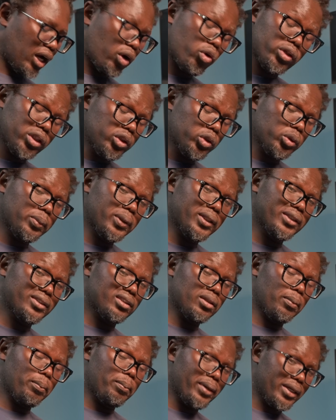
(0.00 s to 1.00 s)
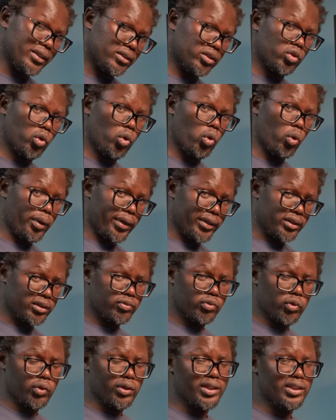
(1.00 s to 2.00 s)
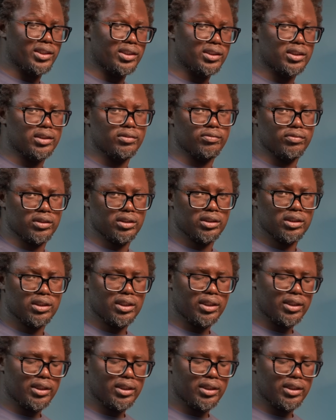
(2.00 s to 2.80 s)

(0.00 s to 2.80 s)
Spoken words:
according to me, it's the best OS for any TV.